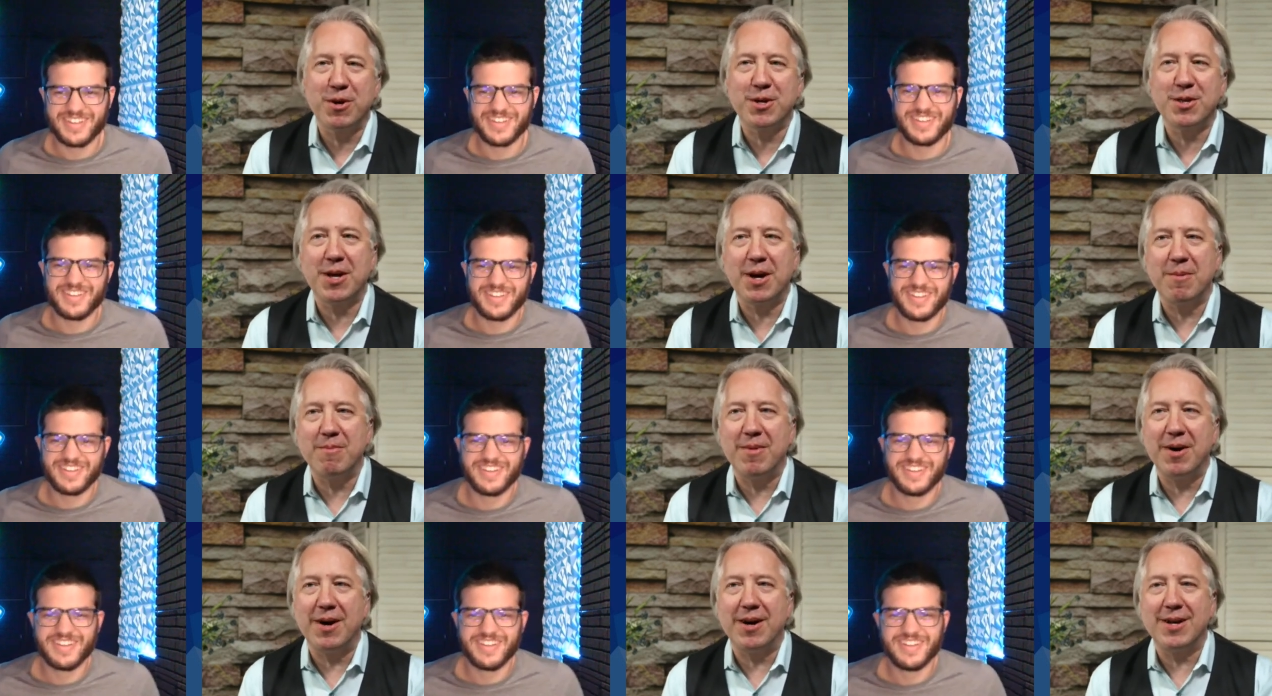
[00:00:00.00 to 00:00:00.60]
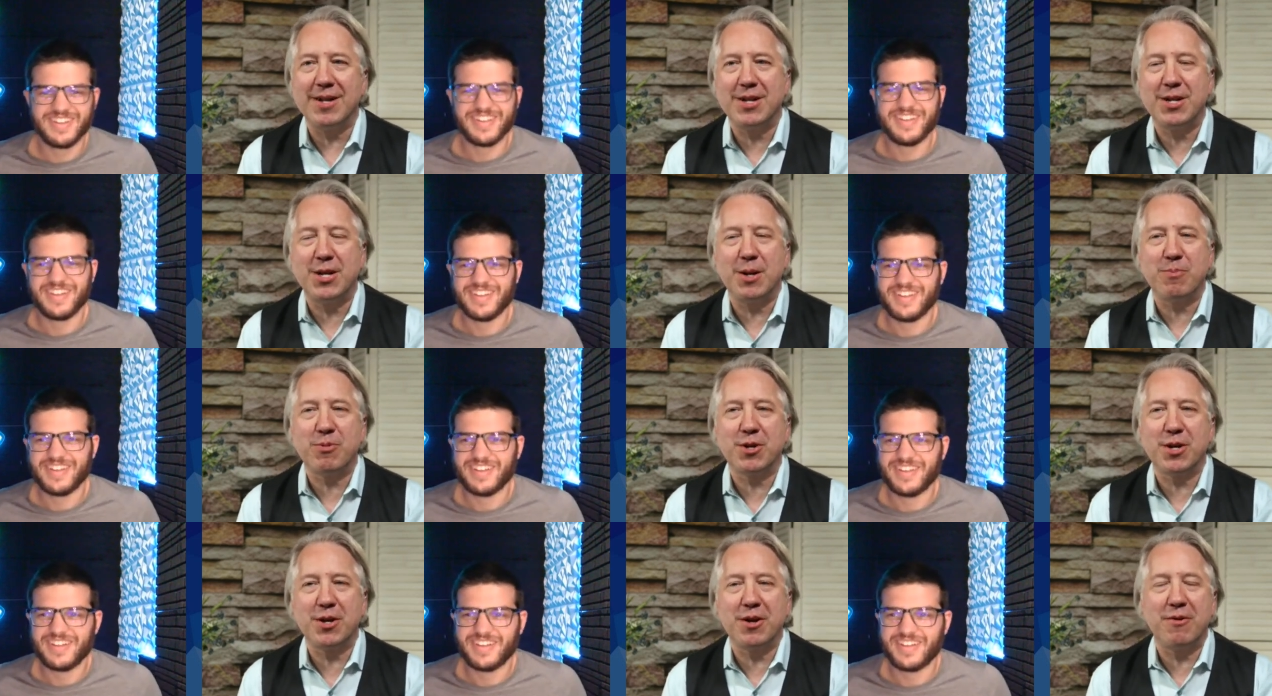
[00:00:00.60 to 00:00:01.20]
Speaker 1: them uh, tips and
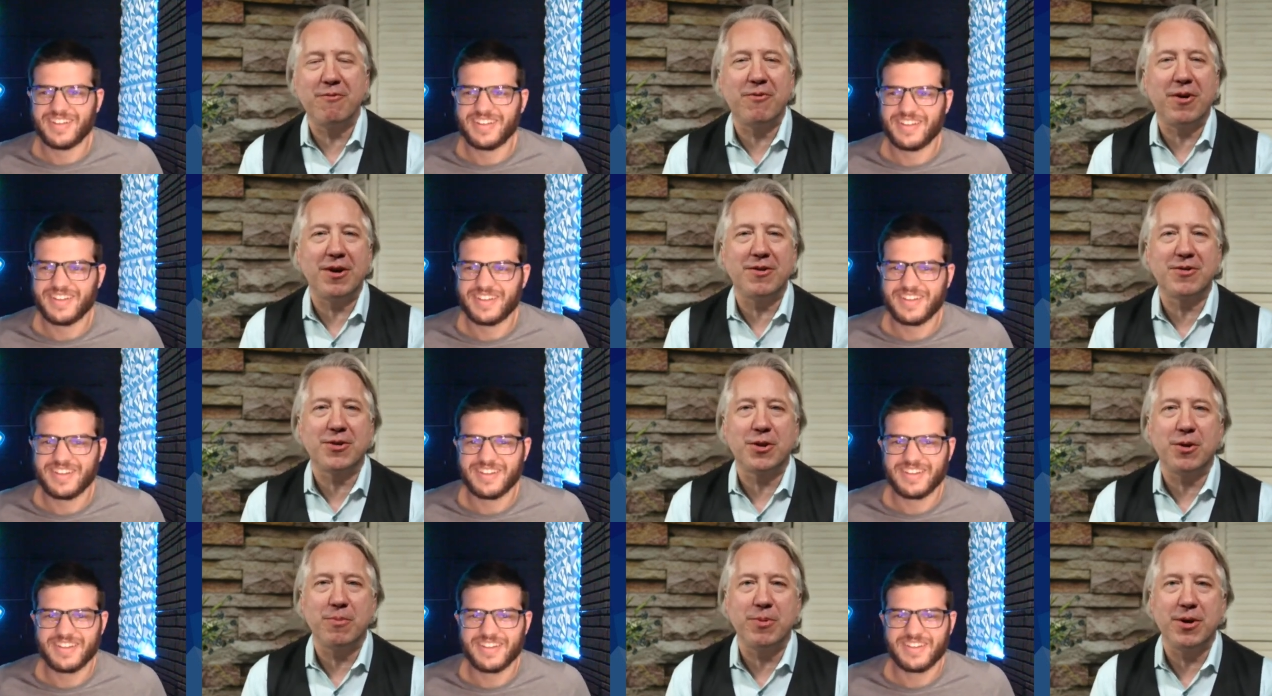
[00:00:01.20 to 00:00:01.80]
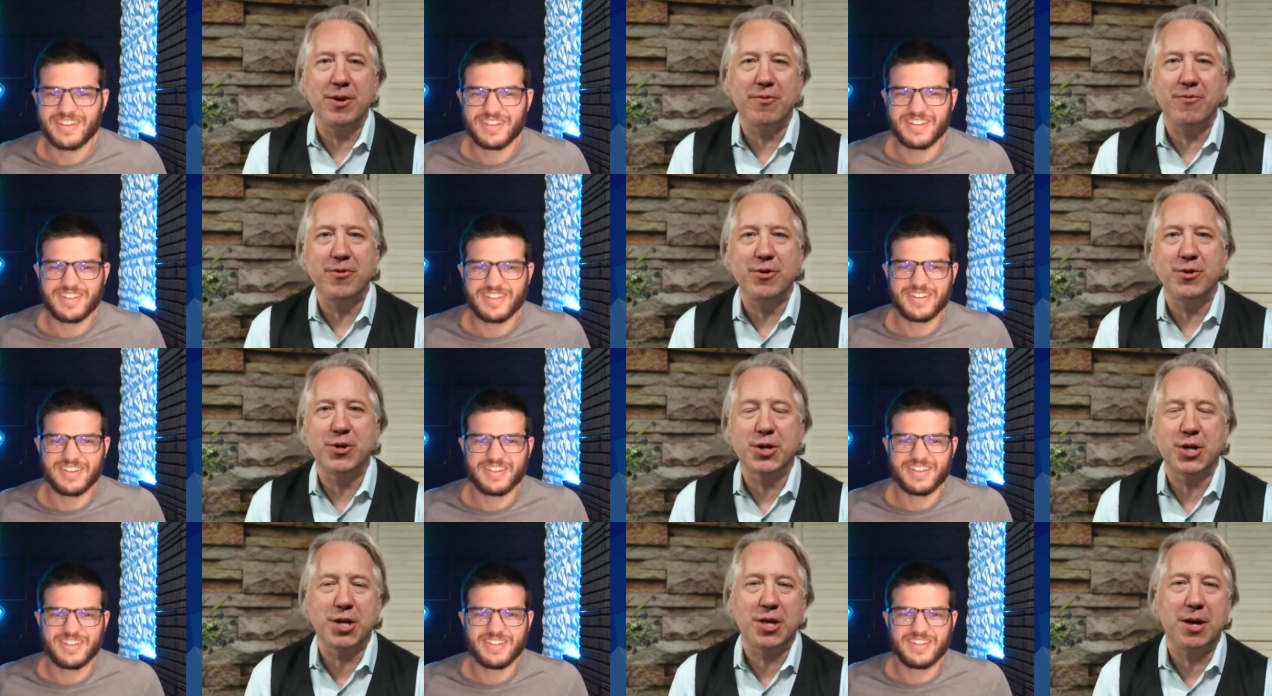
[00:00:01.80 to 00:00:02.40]
advice that'll be of use to
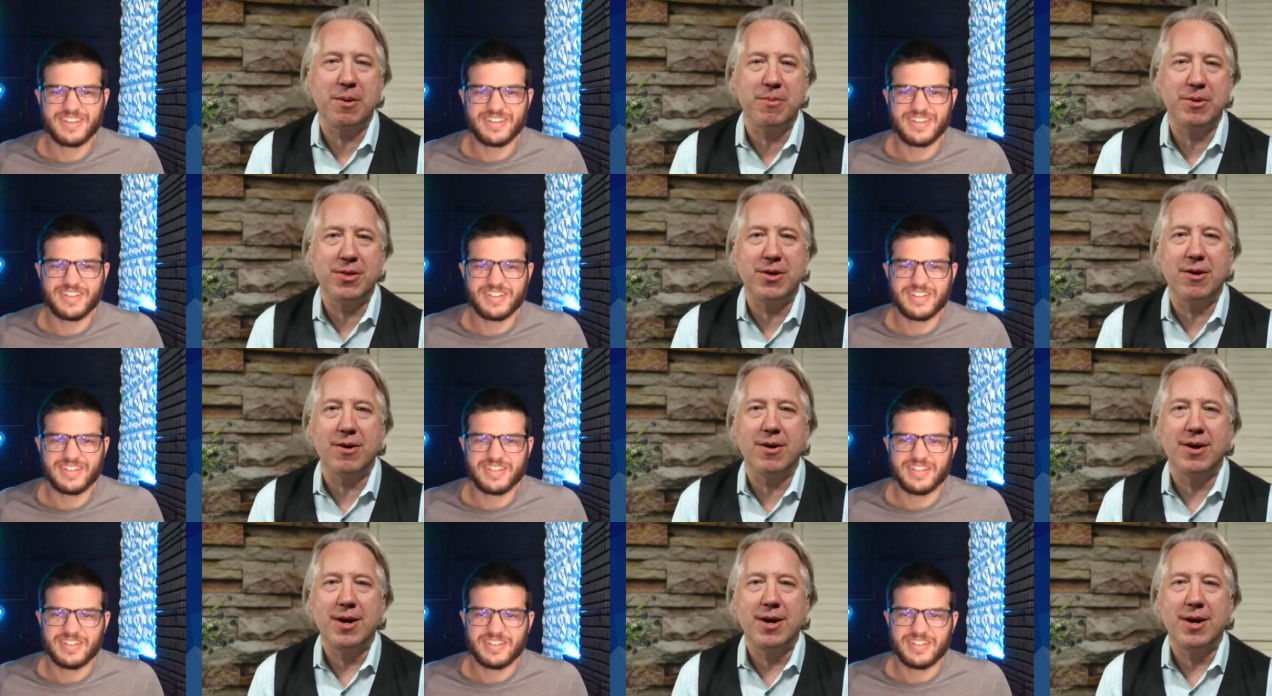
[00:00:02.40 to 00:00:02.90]
them in their